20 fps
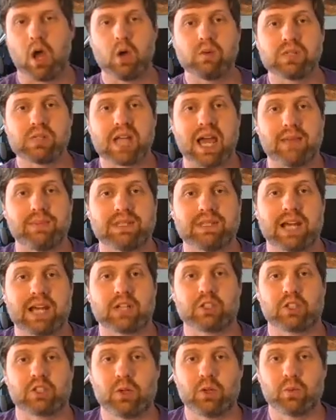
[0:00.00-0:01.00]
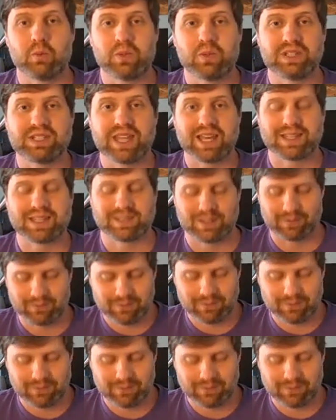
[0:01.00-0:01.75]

type is actually recessive.